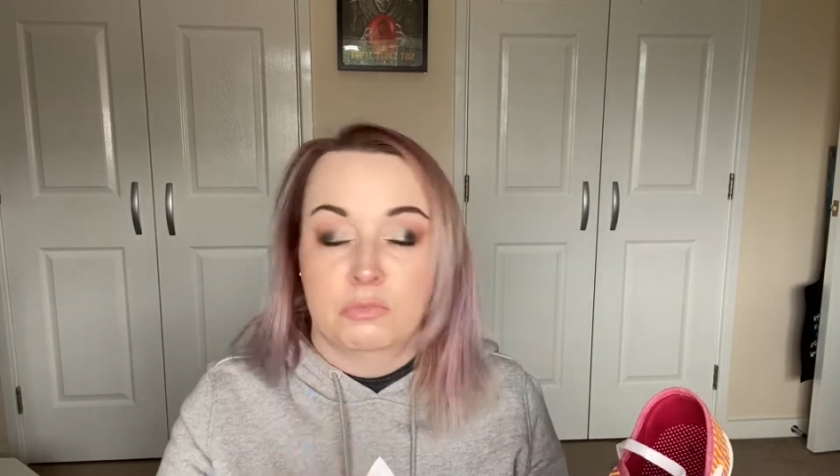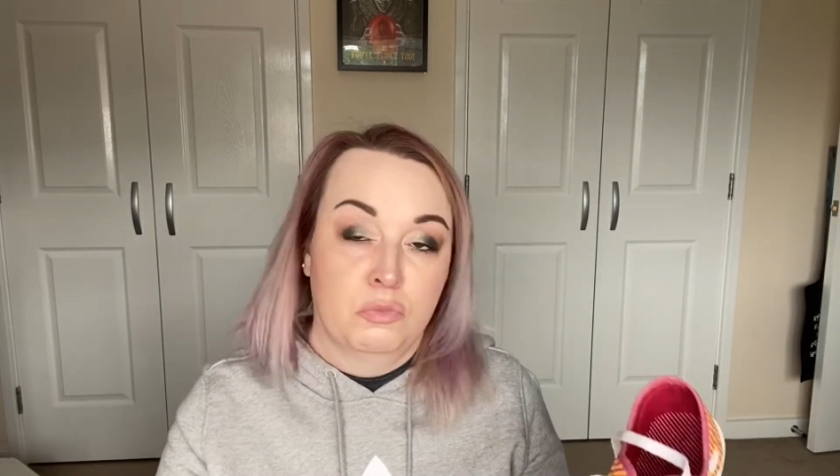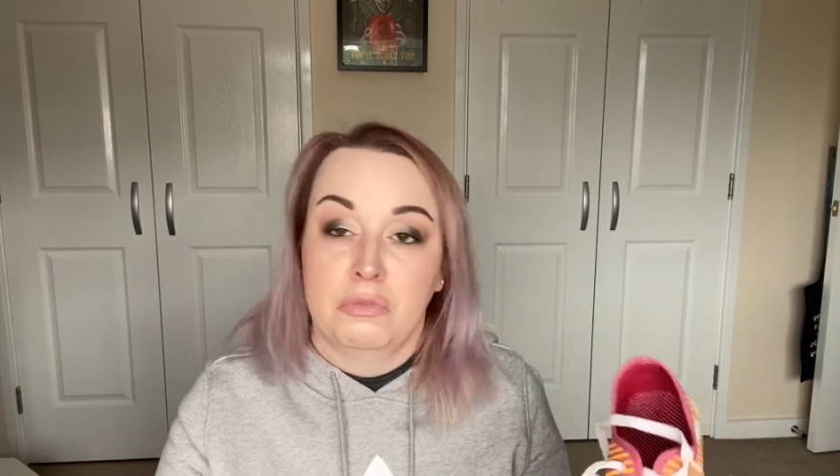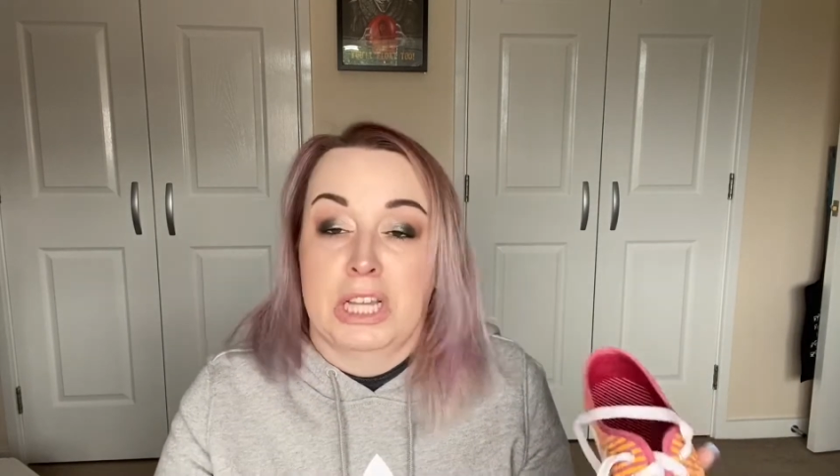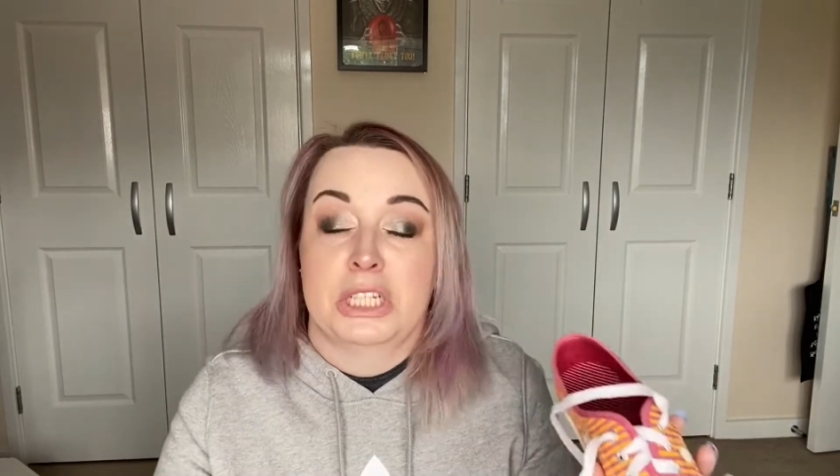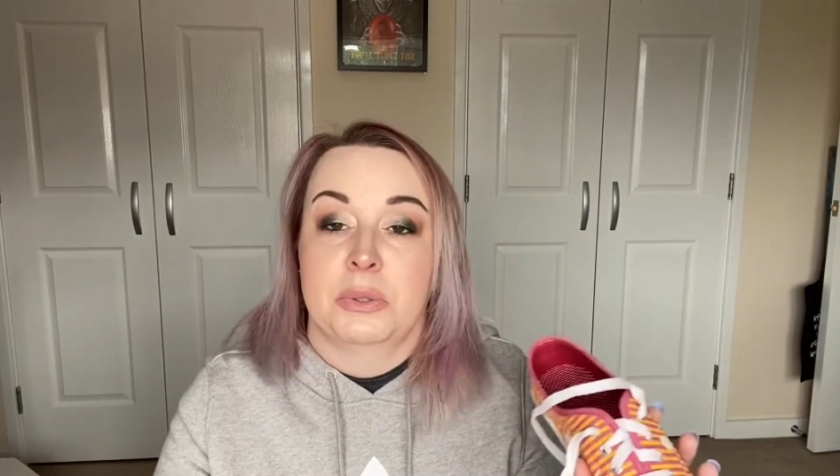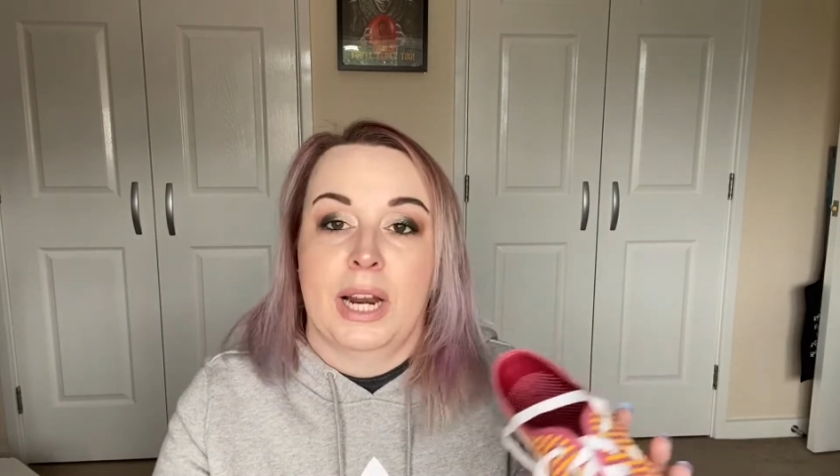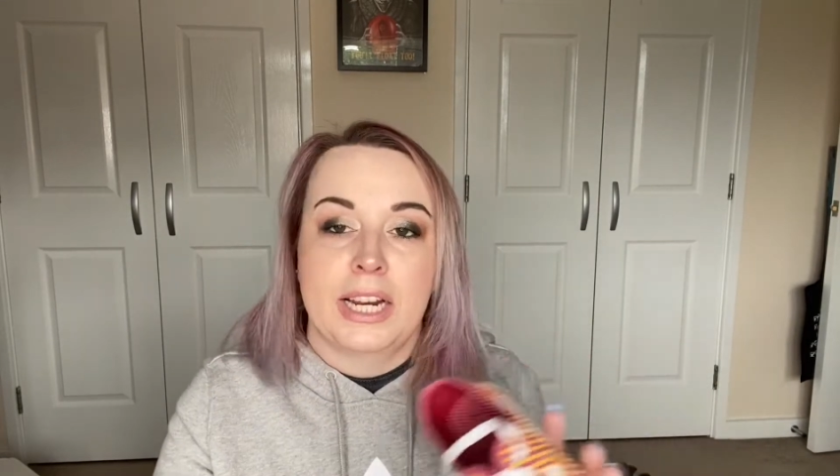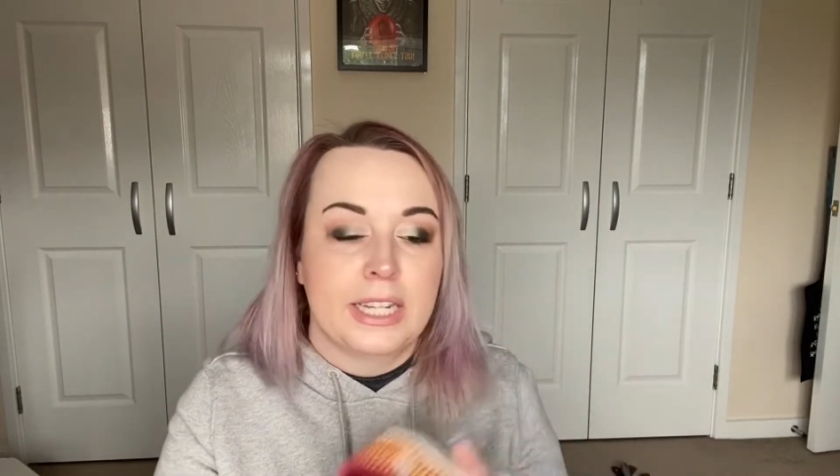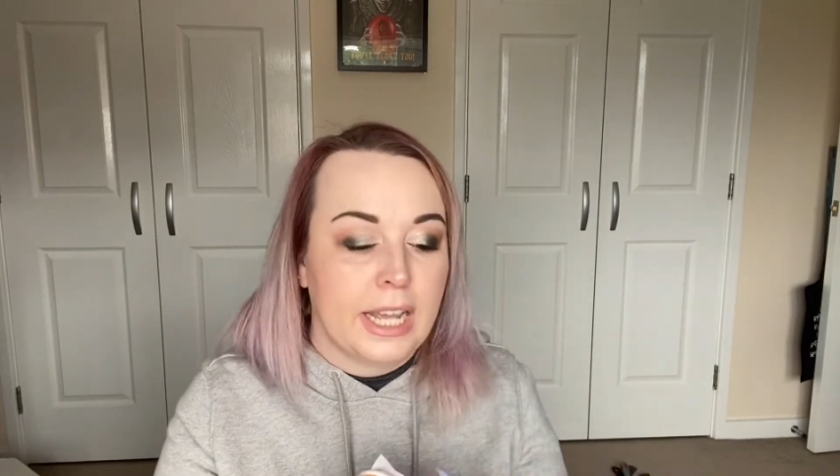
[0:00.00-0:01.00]
that's what
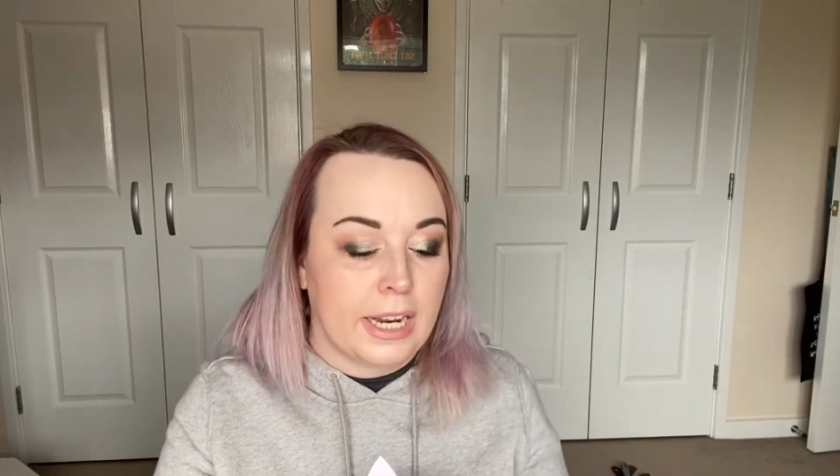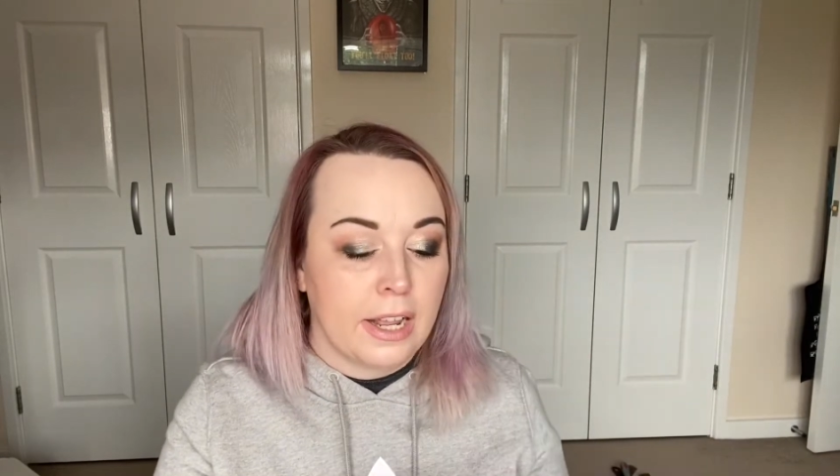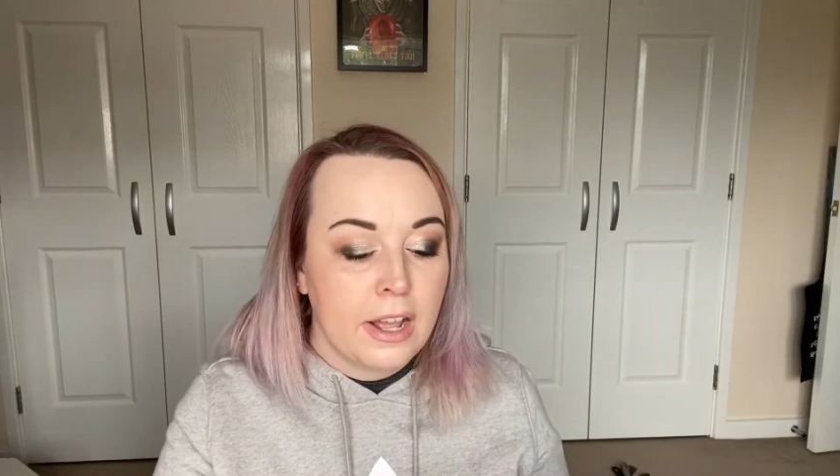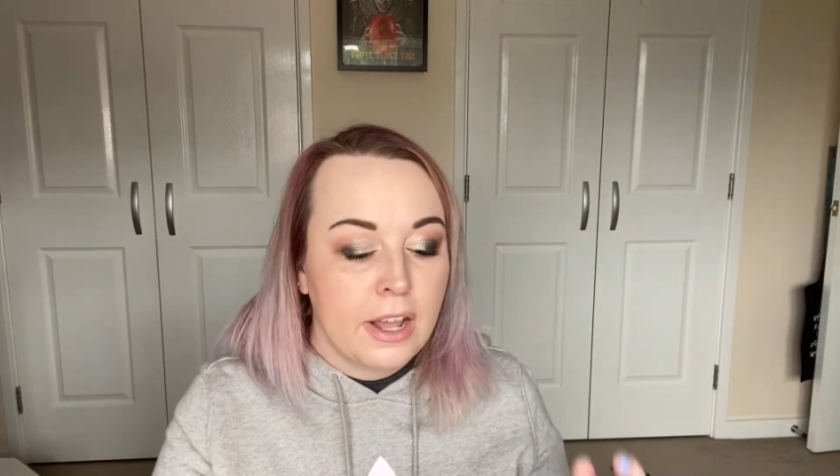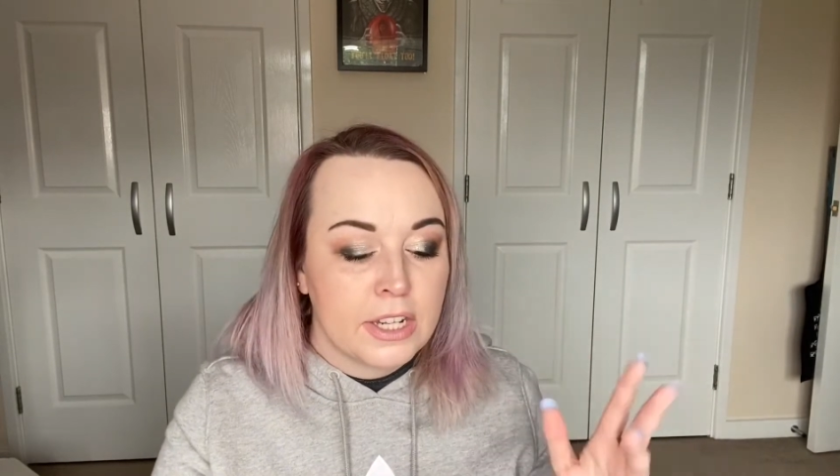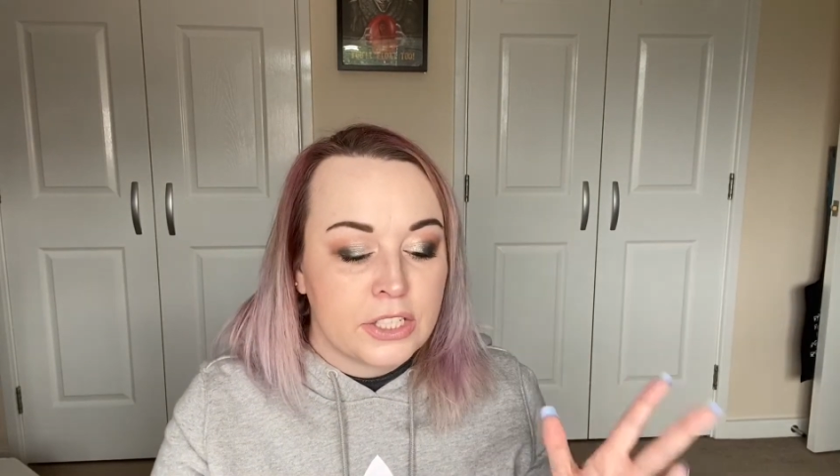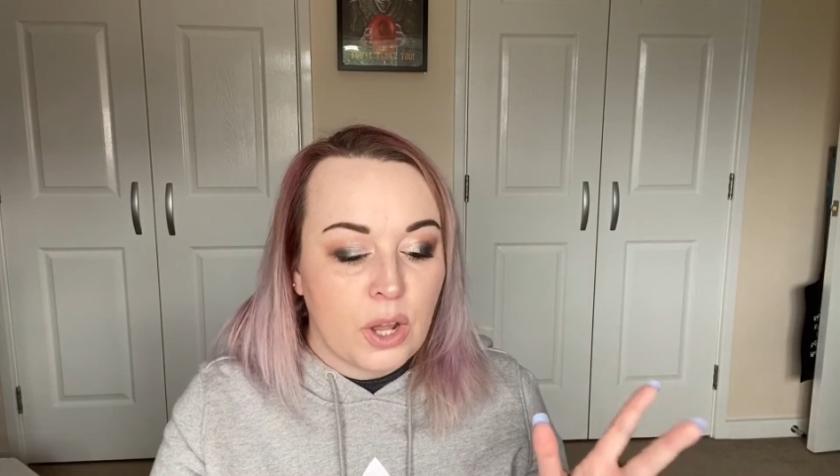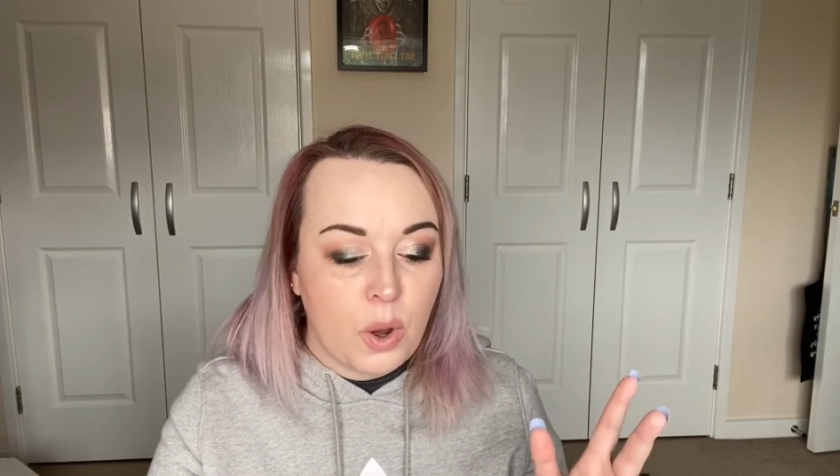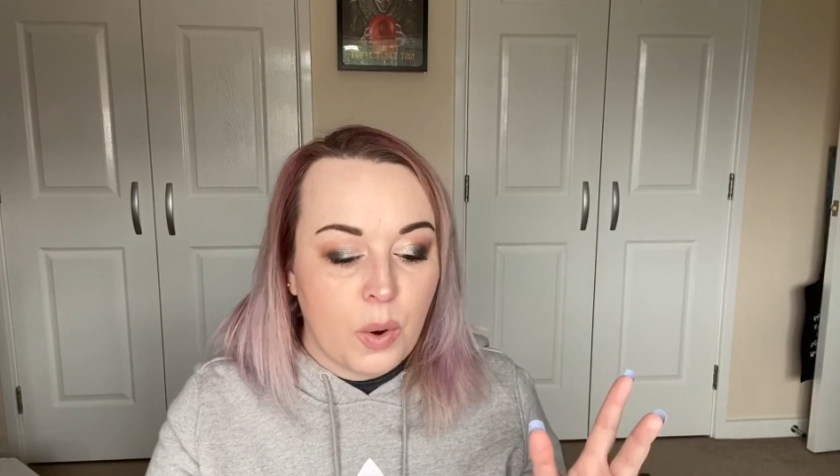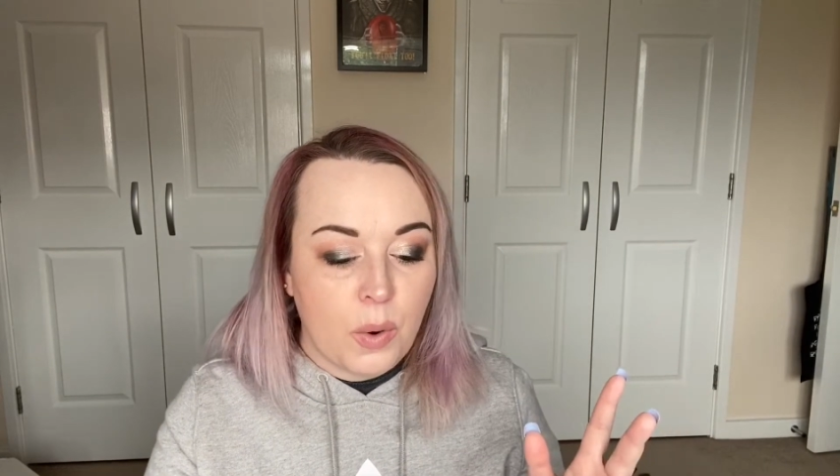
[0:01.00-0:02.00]
I did.
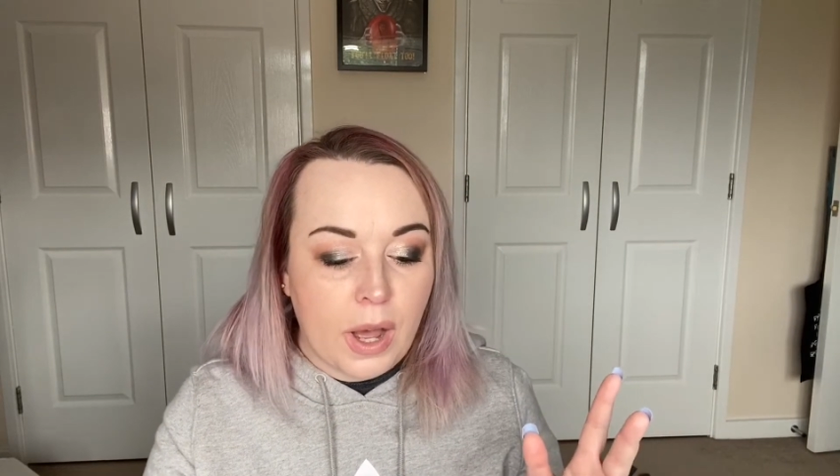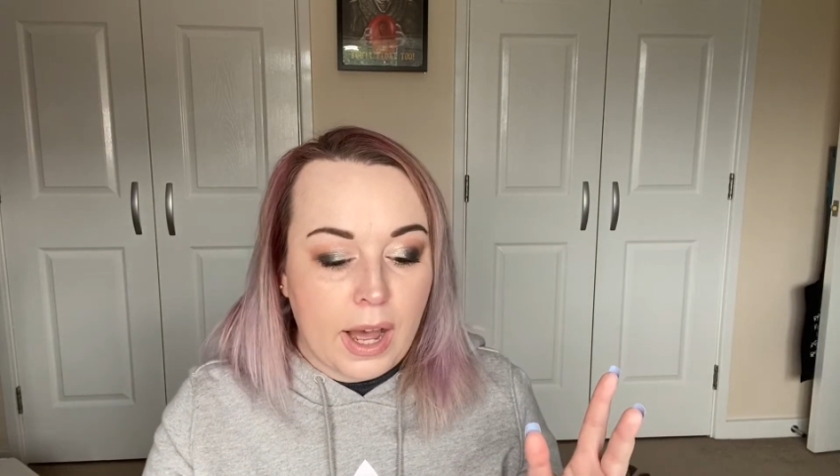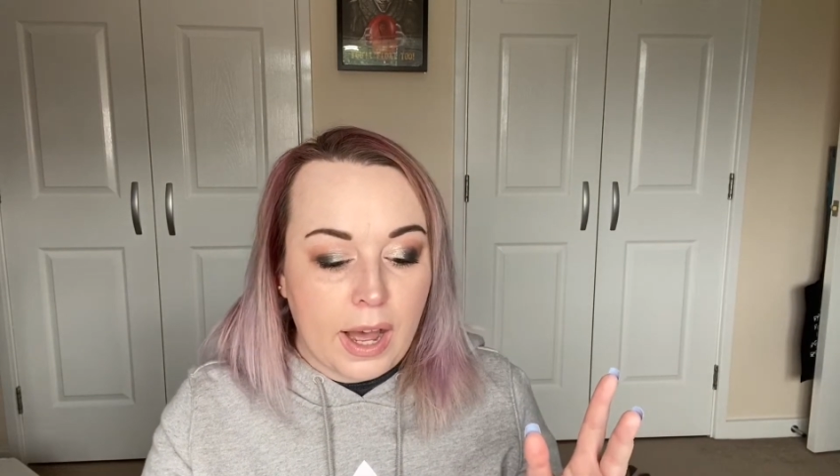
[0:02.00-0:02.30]
So